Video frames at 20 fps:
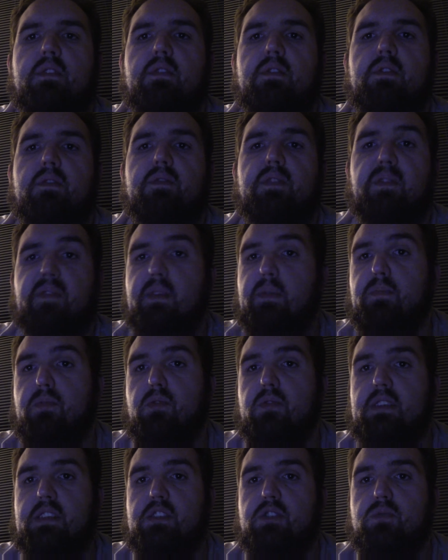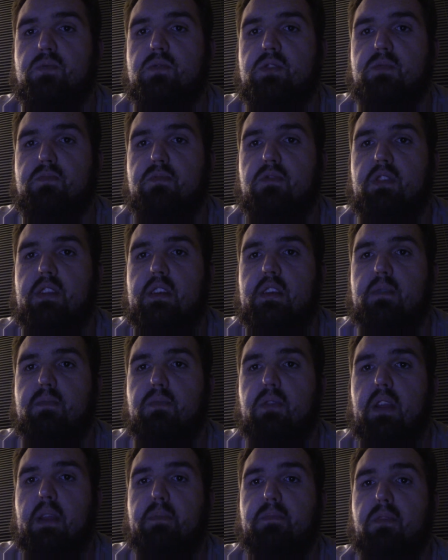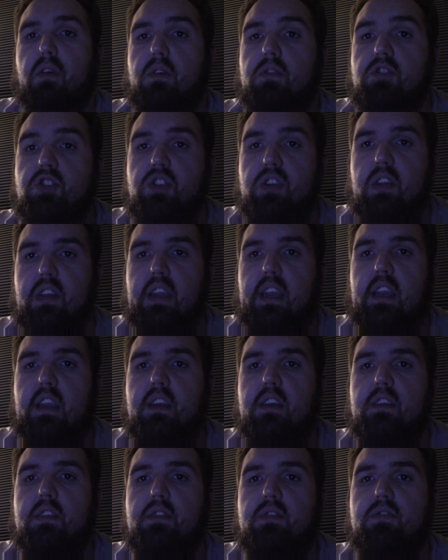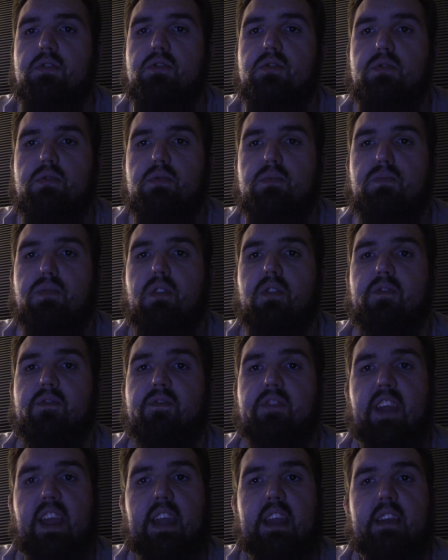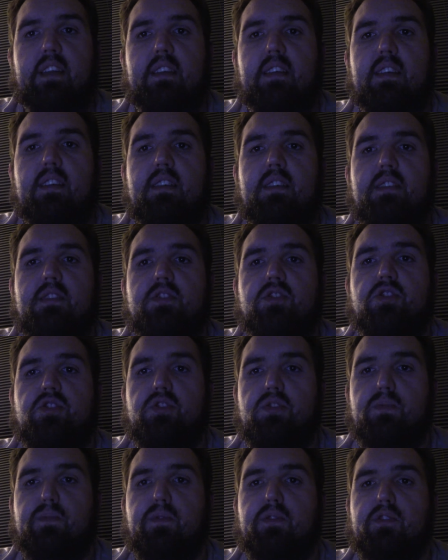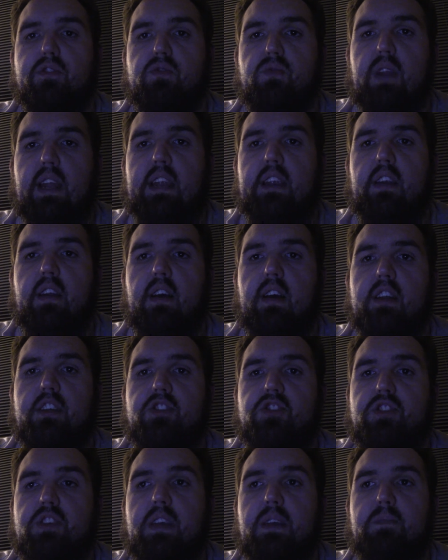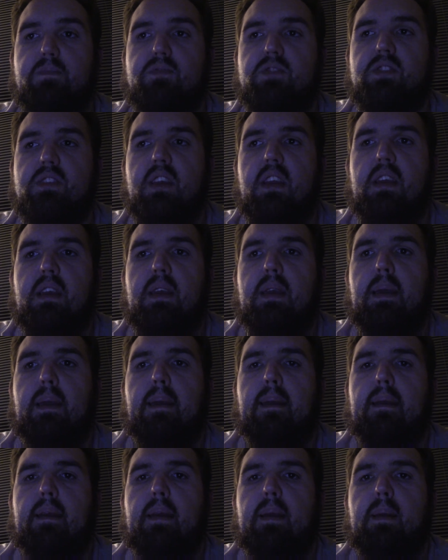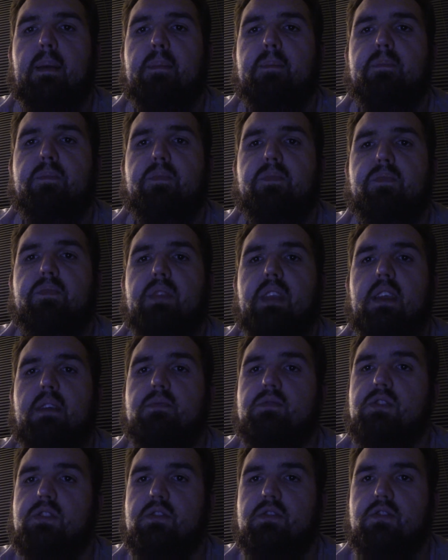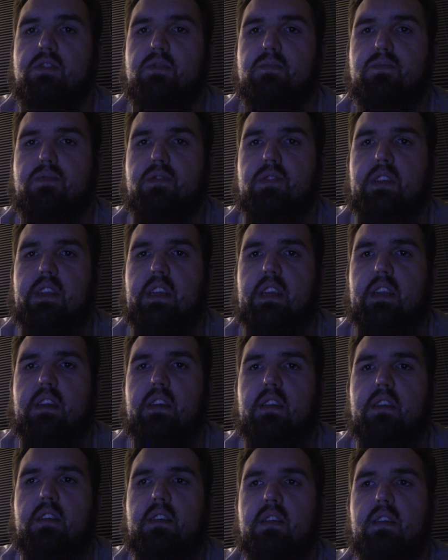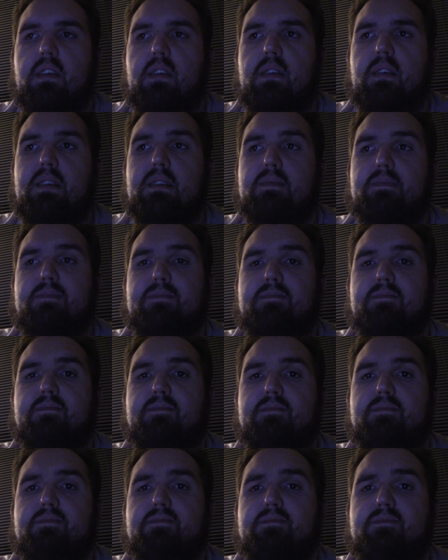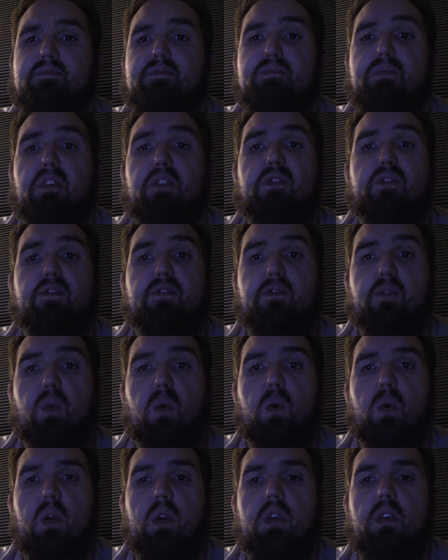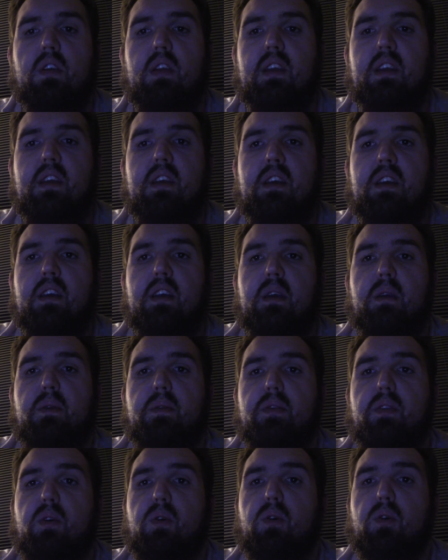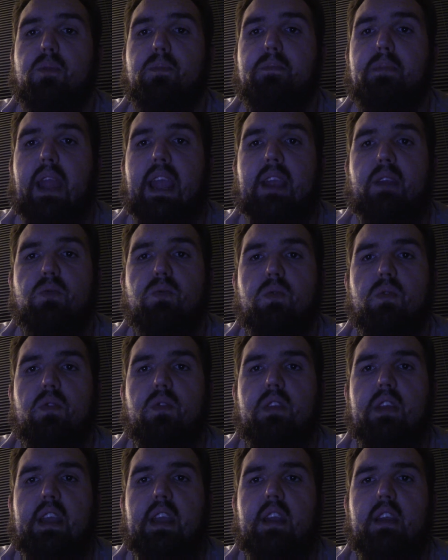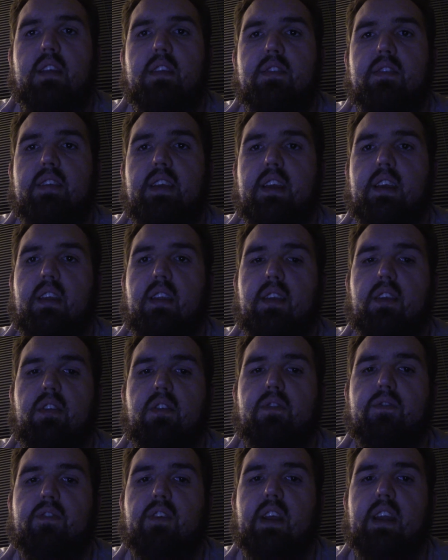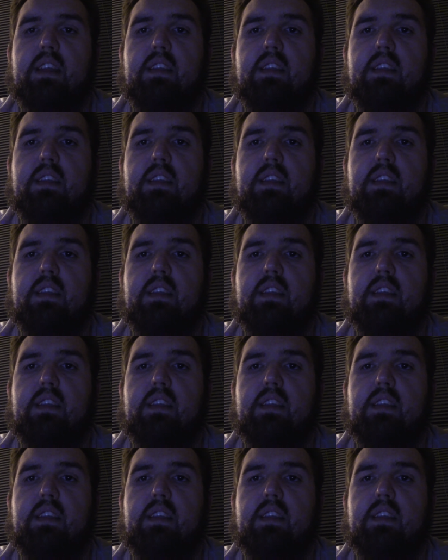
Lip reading: 50 points was put into play partially to prevent super dreadnought ships. It was also put in before the whole May ruling that clarified